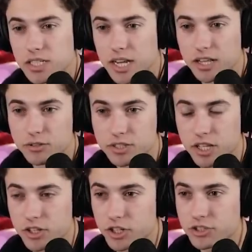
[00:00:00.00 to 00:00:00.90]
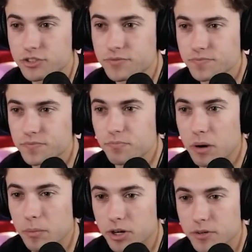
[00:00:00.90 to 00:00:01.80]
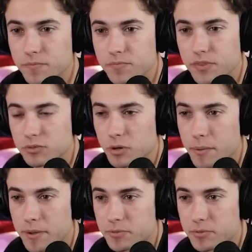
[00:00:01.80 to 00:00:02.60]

I lose Skeledurs. Bummer. That's one of my best